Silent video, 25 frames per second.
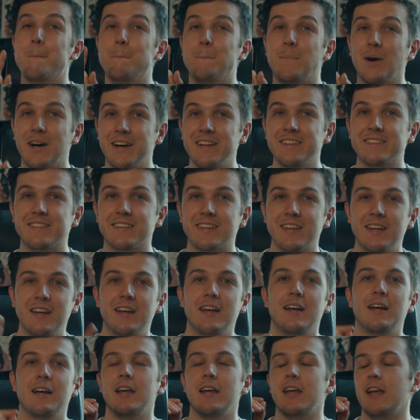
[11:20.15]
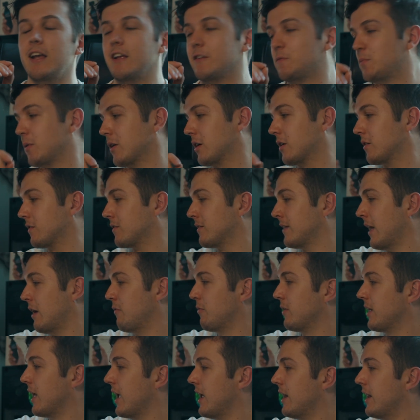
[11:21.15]
But it's because
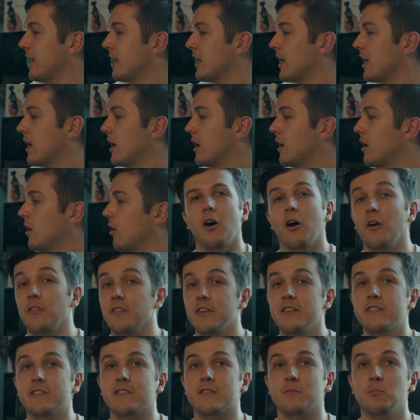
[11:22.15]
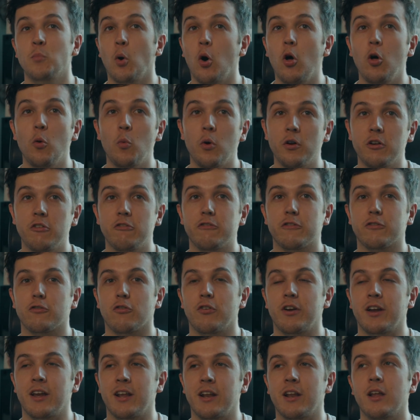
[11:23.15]
navigating on this small 1-inch
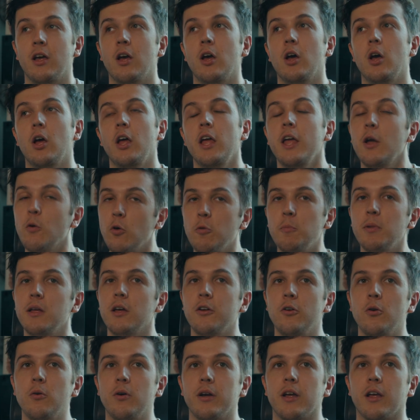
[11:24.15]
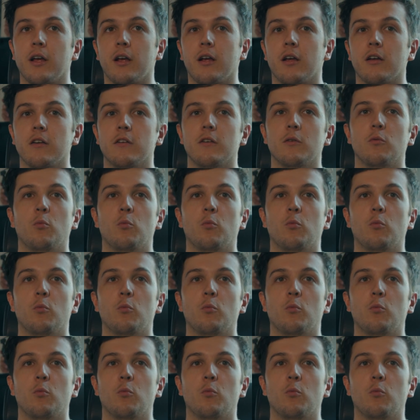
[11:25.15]
screen, it would be annoying.